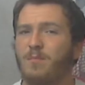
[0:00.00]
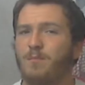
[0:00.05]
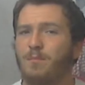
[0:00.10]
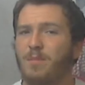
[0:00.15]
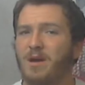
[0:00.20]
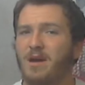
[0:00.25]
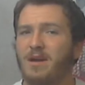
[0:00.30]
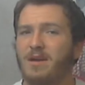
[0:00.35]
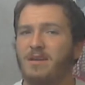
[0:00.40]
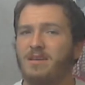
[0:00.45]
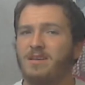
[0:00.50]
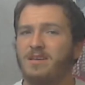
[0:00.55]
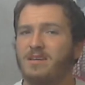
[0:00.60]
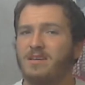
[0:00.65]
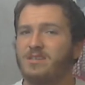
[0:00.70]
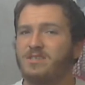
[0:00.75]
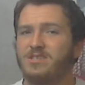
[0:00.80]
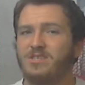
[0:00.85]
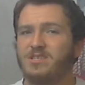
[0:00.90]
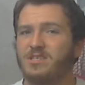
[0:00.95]
But
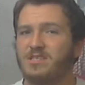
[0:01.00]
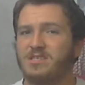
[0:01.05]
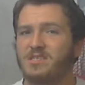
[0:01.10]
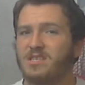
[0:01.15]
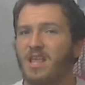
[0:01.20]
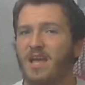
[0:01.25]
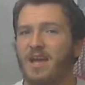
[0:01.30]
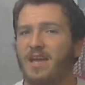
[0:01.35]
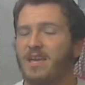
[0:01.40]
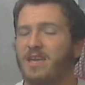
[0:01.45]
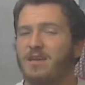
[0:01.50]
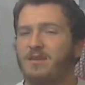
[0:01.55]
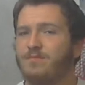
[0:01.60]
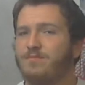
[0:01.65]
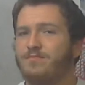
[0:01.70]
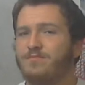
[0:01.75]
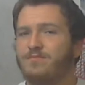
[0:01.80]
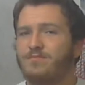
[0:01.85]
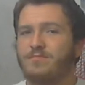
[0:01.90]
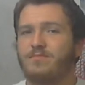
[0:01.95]
it's just like
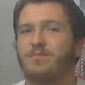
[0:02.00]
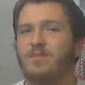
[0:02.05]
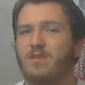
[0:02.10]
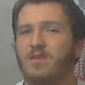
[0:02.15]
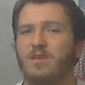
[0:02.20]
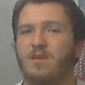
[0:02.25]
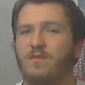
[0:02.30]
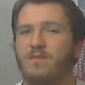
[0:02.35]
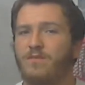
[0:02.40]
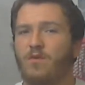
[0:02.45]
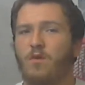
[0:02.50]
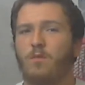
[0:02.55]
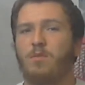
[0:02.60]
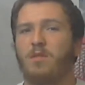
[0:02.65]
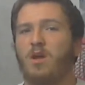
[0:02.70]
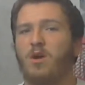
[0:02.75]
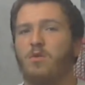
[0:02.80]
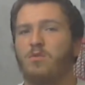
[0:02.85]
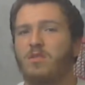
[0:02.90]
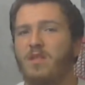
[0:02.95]

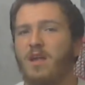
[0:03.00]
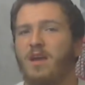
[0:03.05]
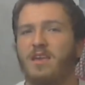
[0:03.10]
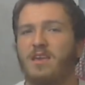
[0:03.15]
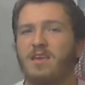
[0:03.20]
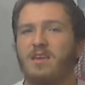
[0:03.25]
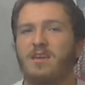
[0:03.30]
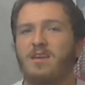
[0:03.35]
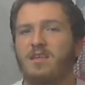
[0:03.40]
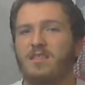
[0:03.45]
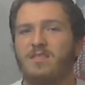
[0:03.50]
full-blown, like,